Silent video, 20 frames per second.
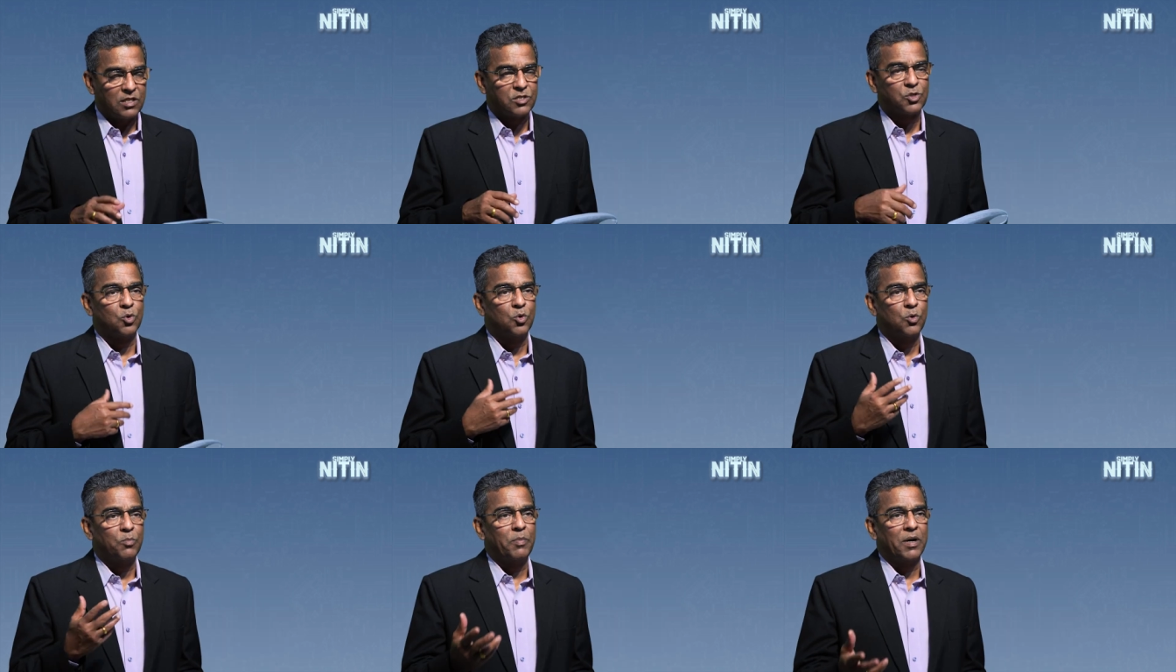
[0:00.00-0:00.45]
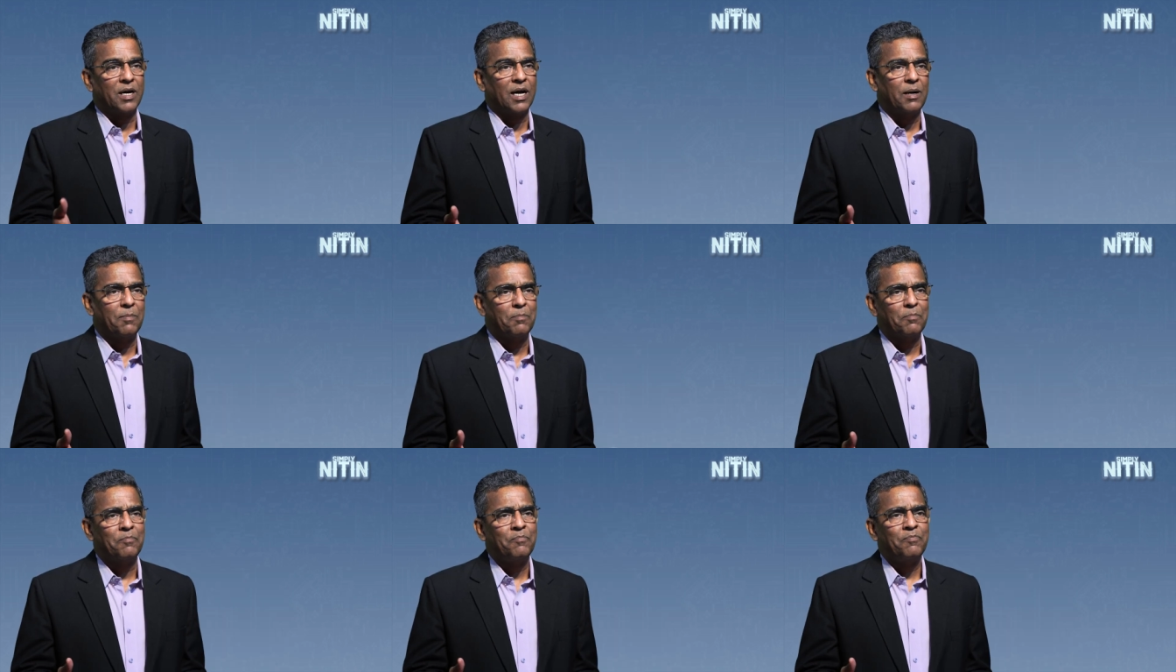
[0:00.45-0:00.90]
will soon
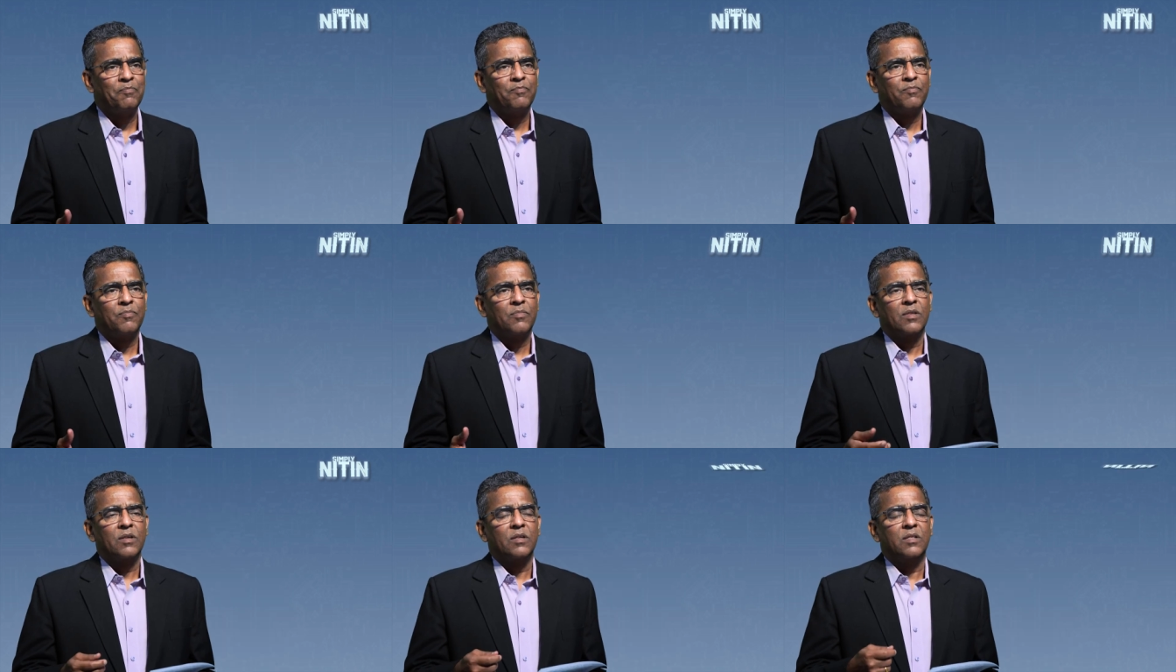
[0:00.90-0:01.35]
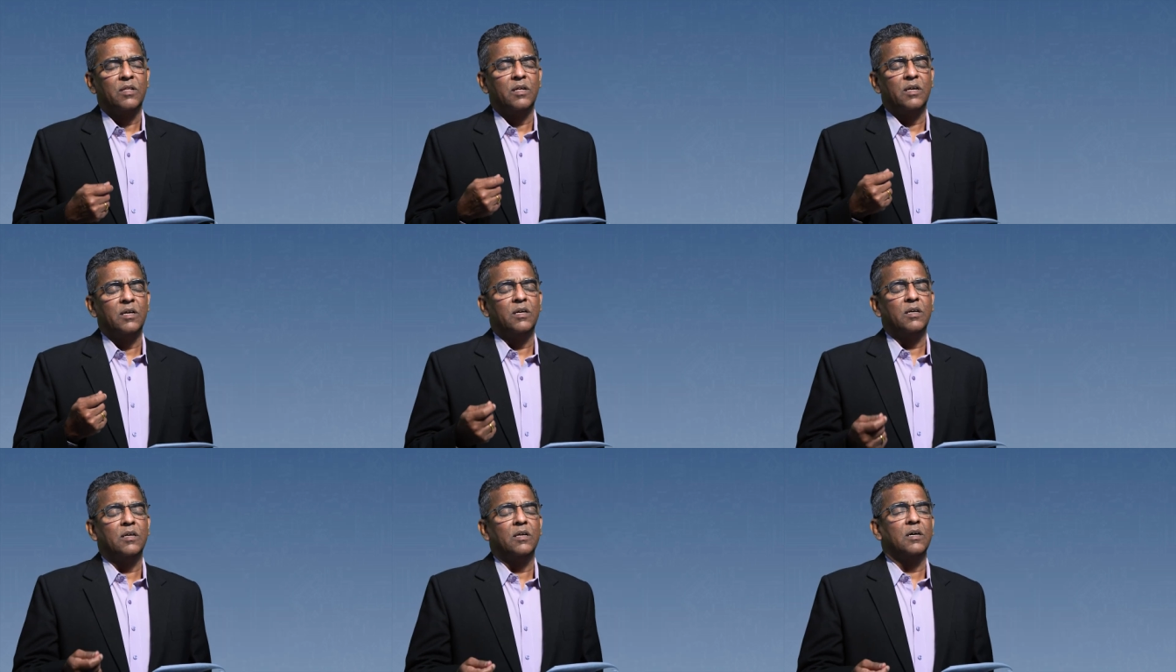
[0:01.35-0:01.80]
become
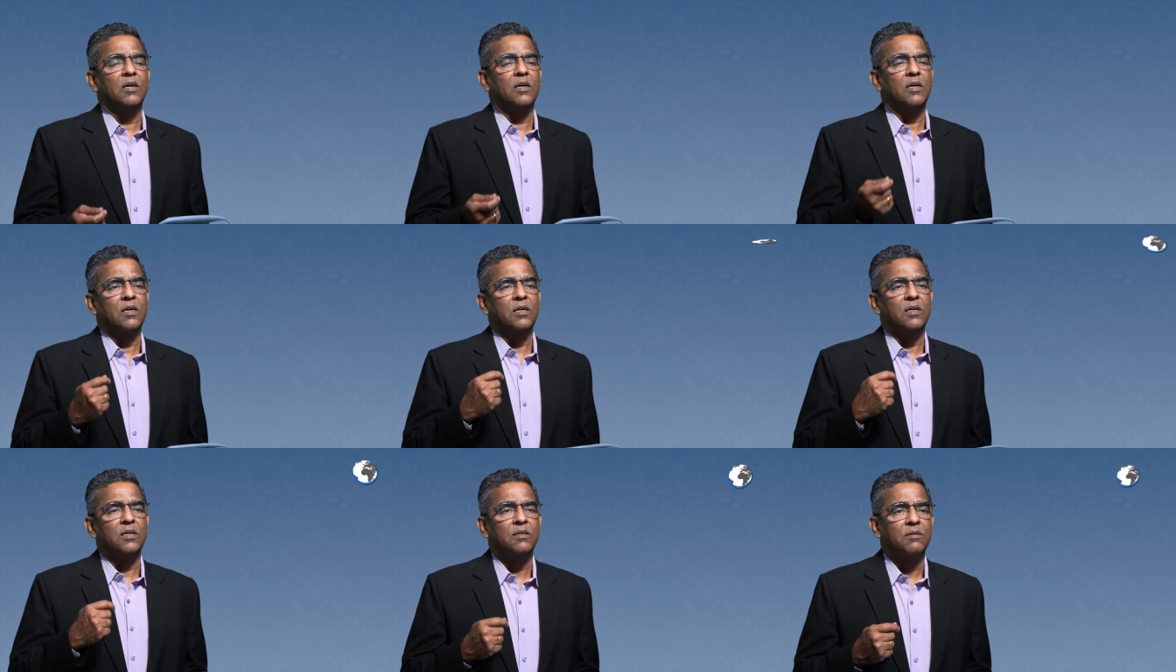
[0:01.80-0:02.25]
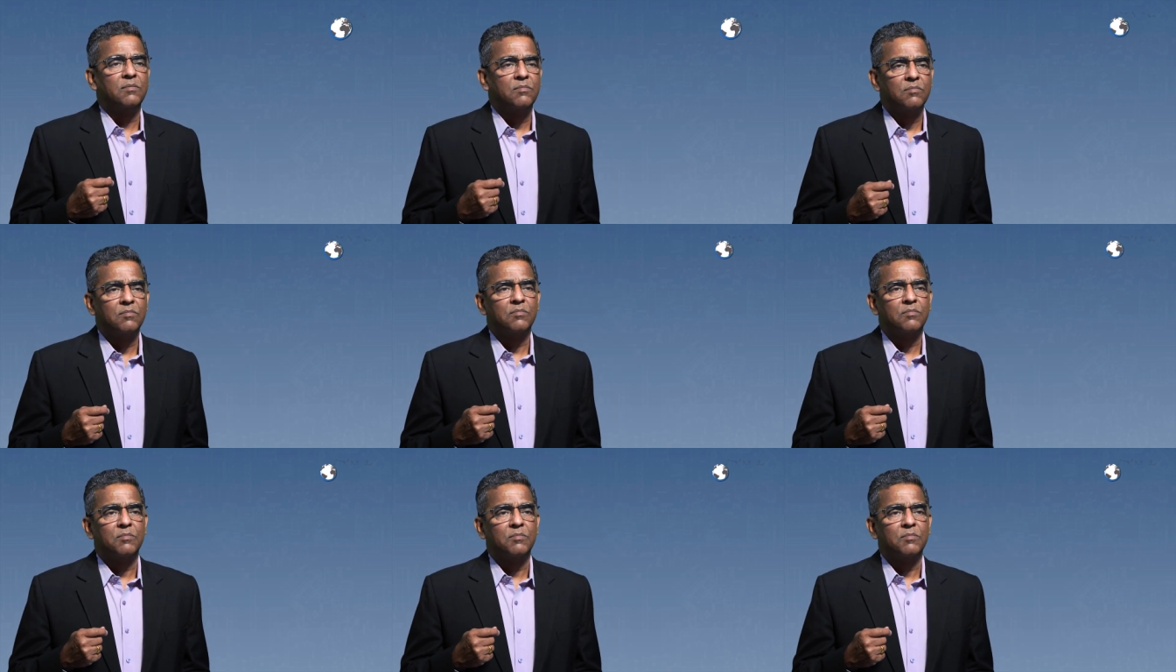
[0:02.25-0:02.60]
the uh,